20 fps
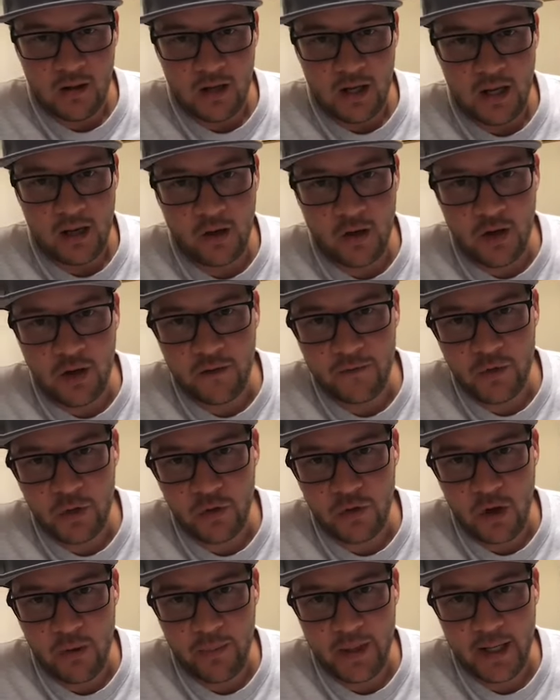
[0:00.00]
A lot of
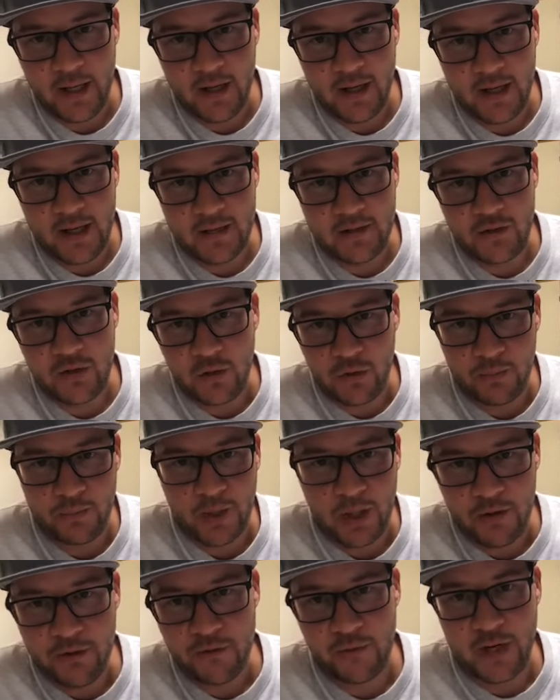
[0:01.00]
Euro B guys do
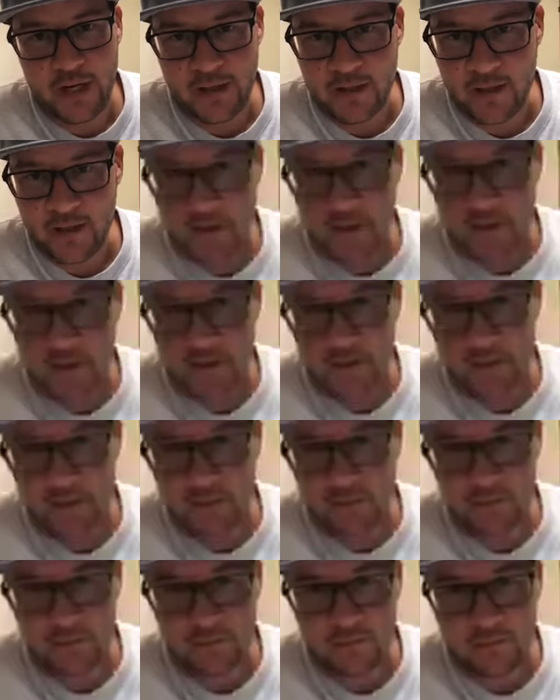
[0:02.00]
both races.
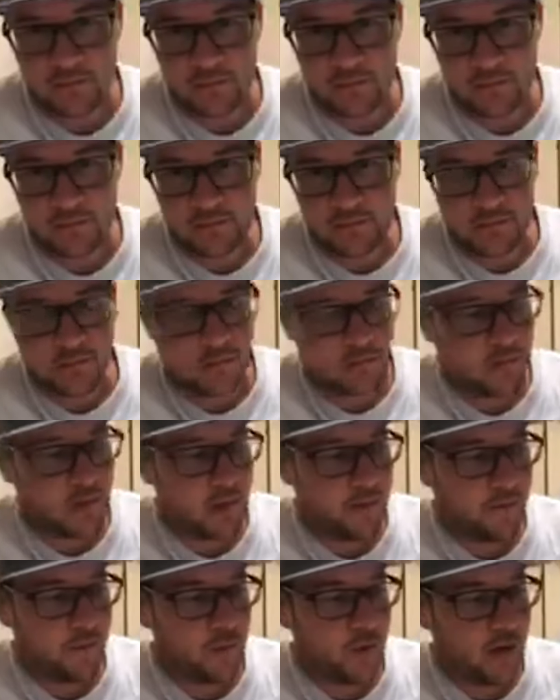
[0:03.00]

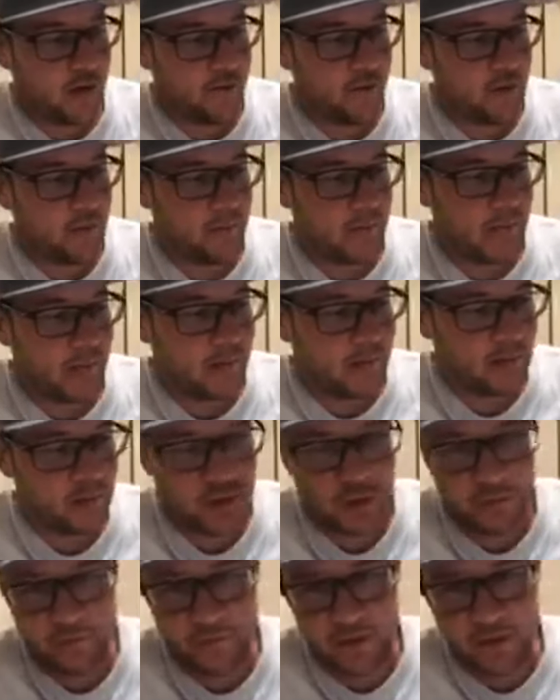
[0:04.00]
If you haven't made the
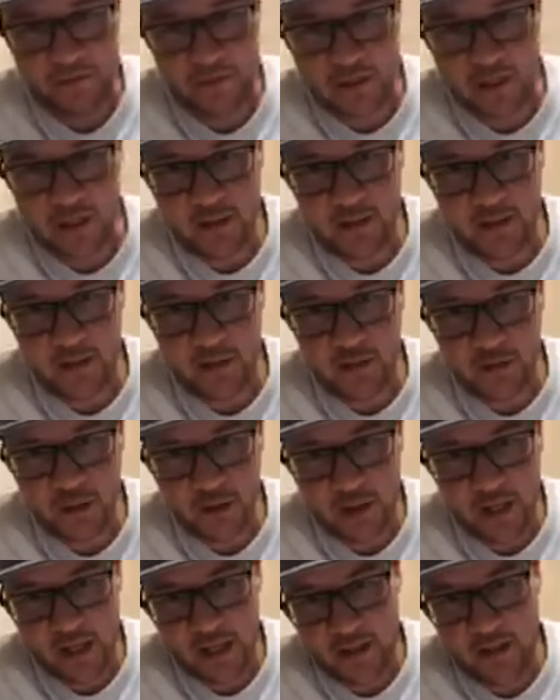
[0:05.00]
top 50 at
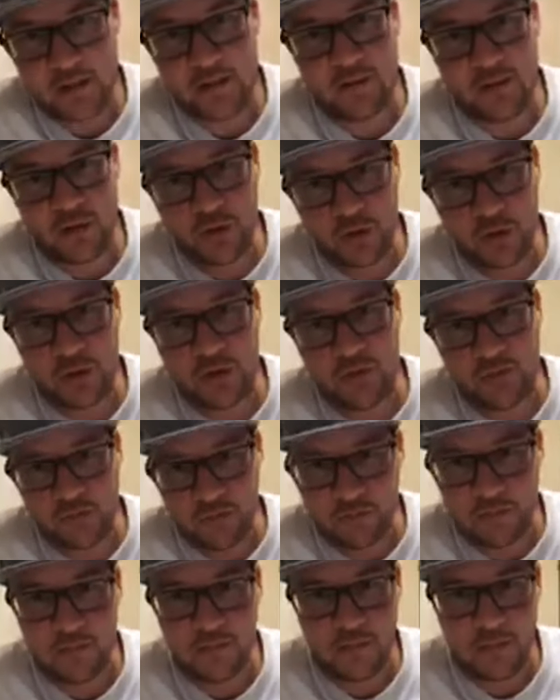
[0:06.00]
Euro A, you can
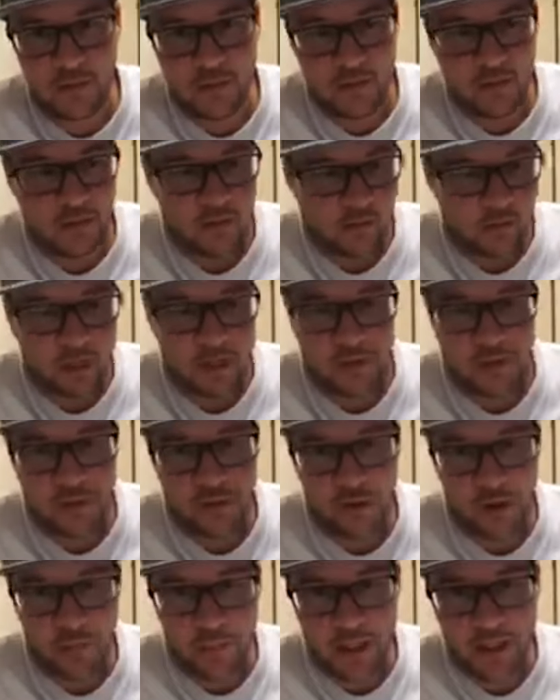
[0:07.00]
race
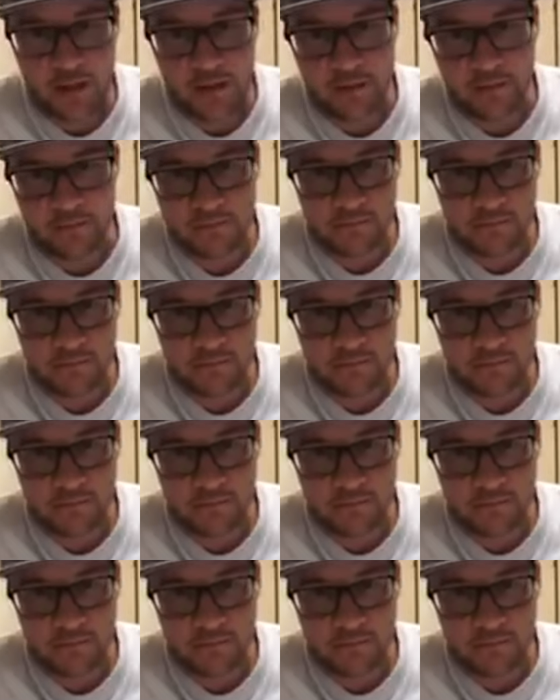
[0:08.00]
Euro B.